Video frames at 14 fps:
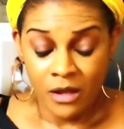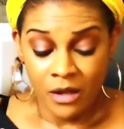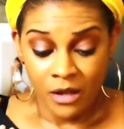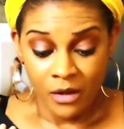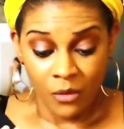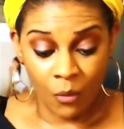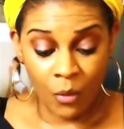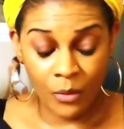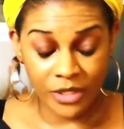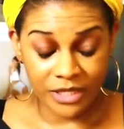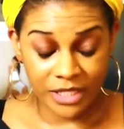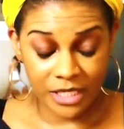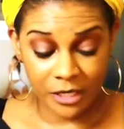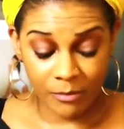When we
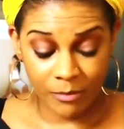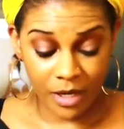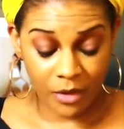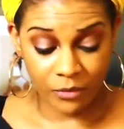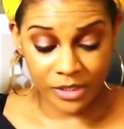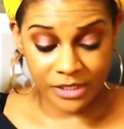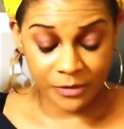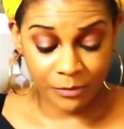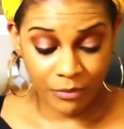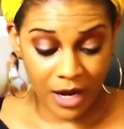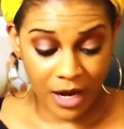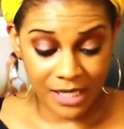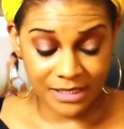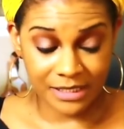think about
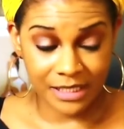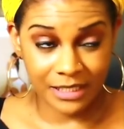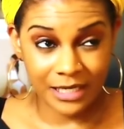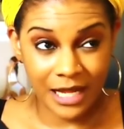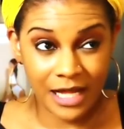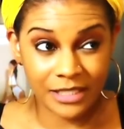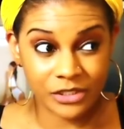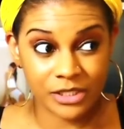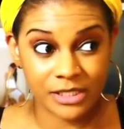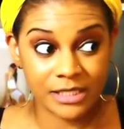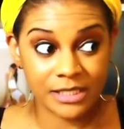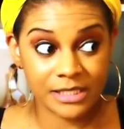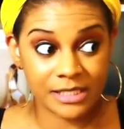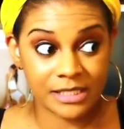reciprocity, not just
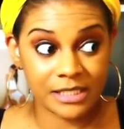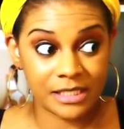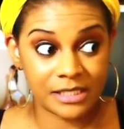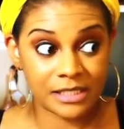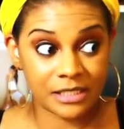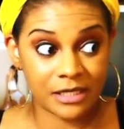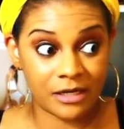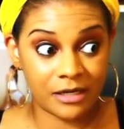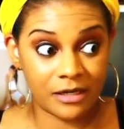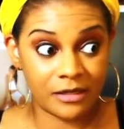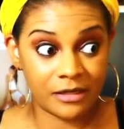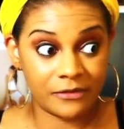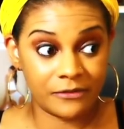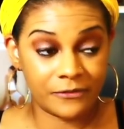in the sense
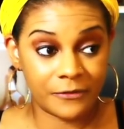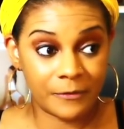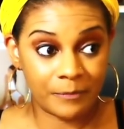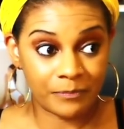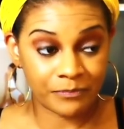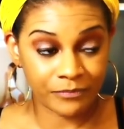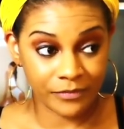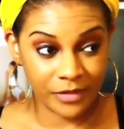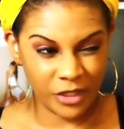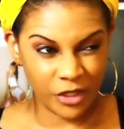of, you